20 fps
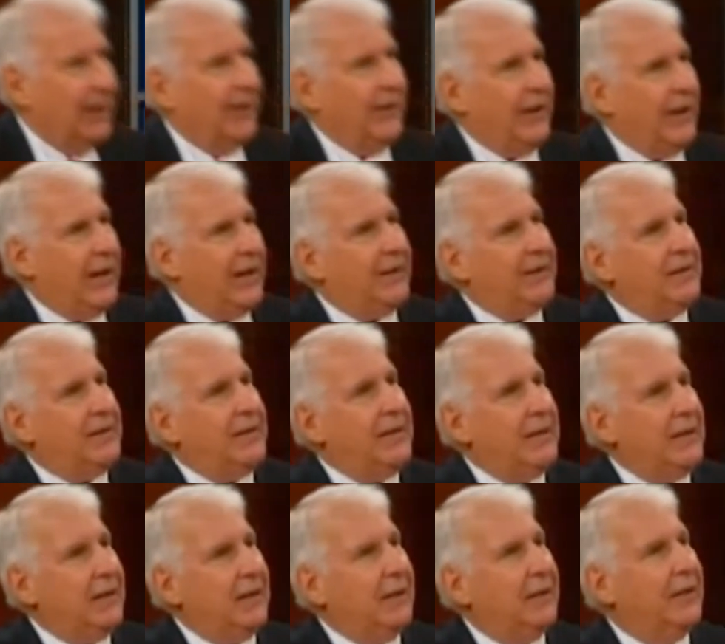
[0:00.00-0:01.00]
The
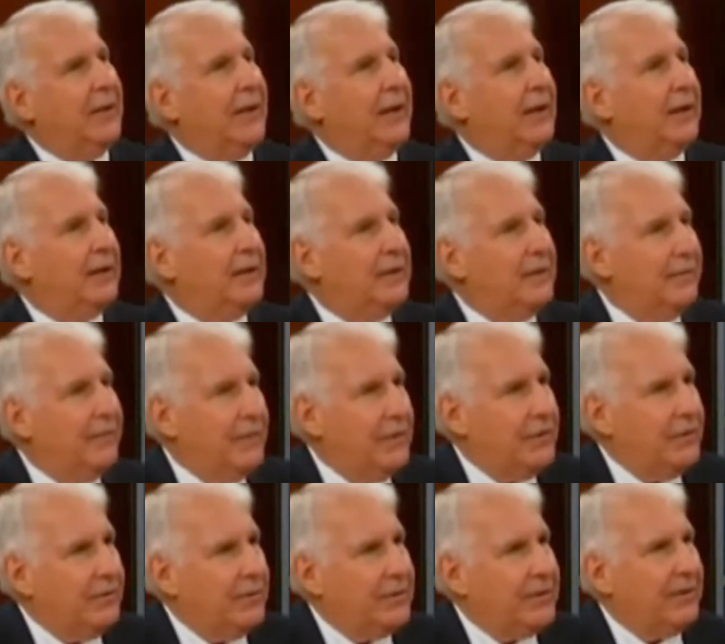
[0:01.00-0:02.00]
idea that
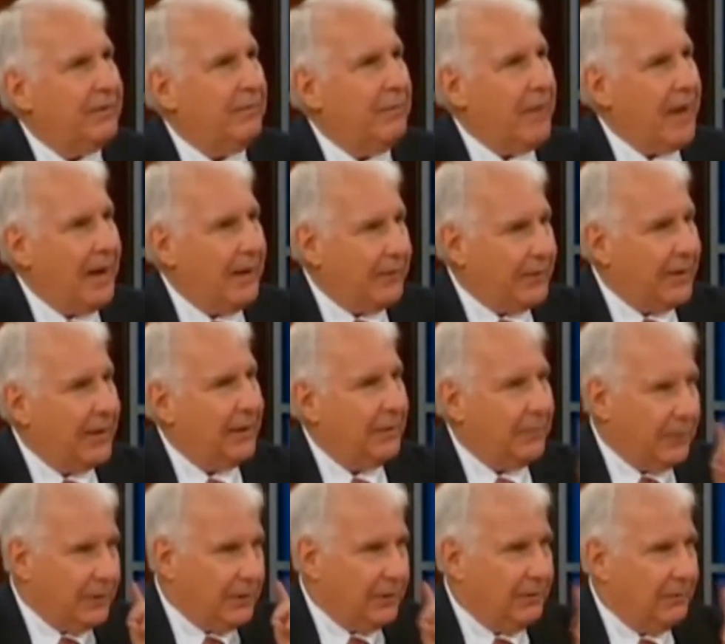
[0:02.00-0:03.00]
individuals have
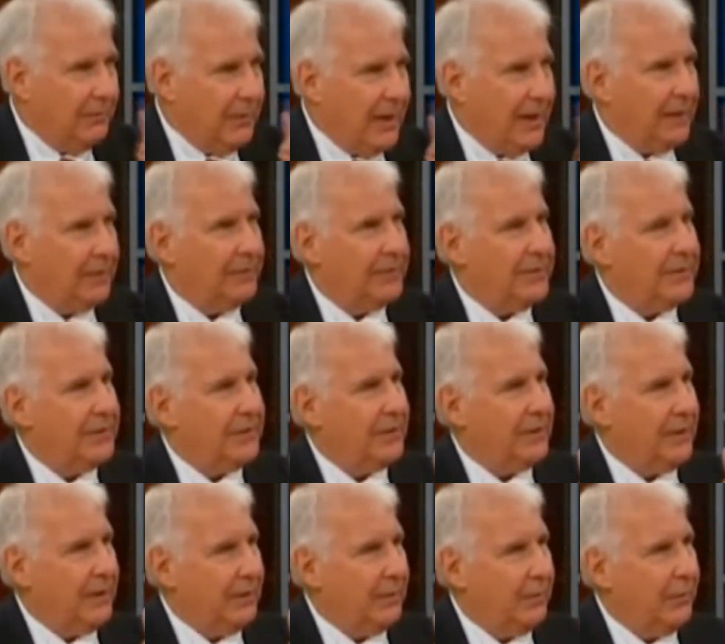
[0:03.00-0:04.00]
biochemical imbalances
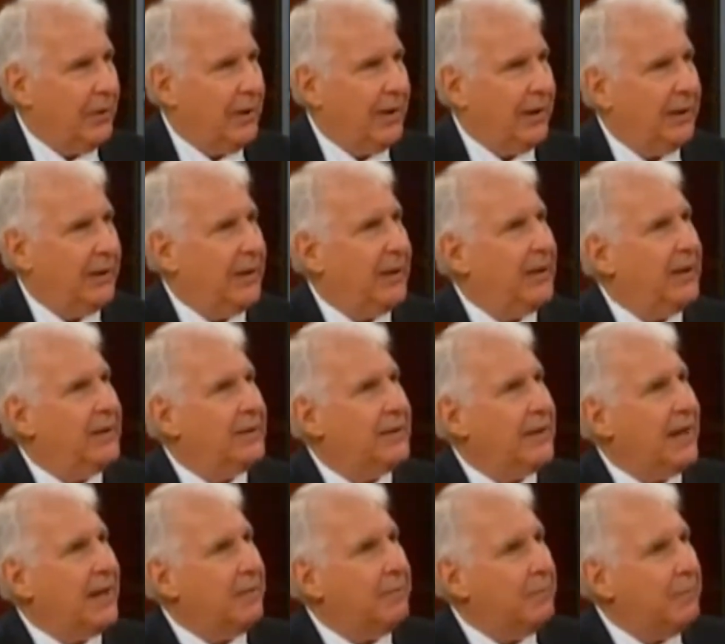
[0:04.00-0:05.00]
in their brain is
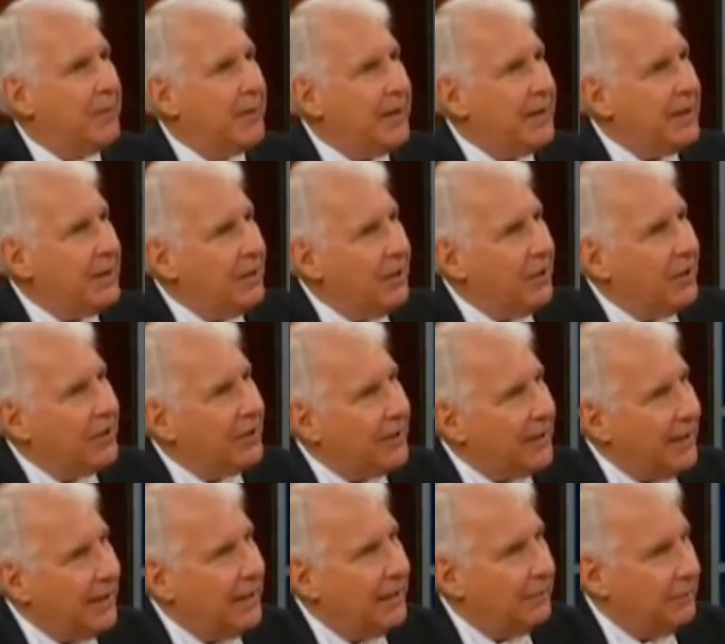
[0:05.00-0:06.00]
a PR
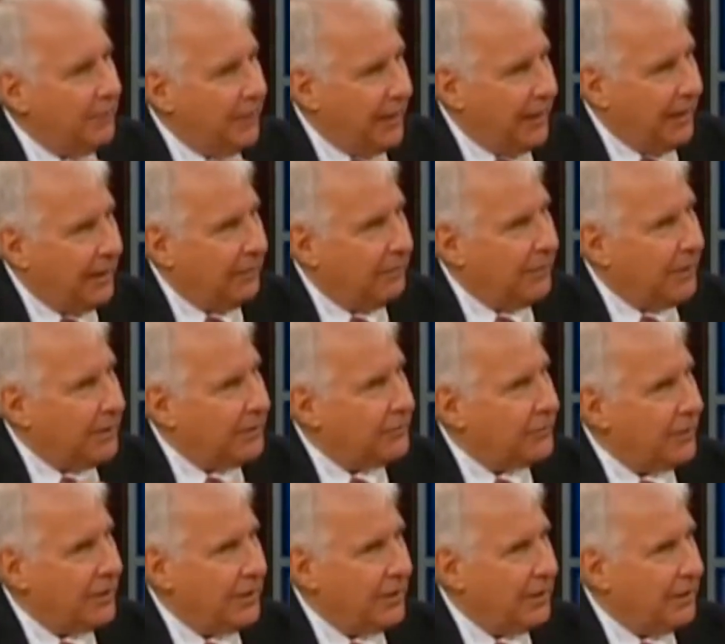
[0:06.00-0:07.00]
campaign by
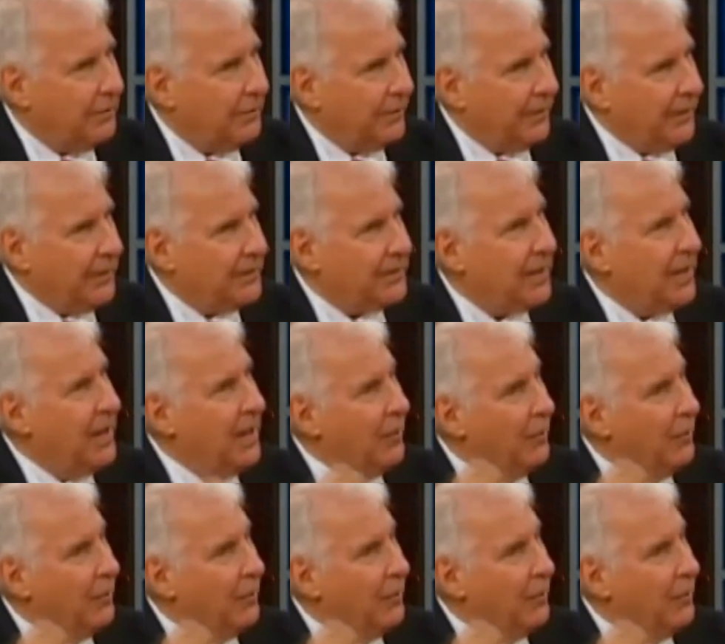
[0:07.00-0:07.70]
drug companies.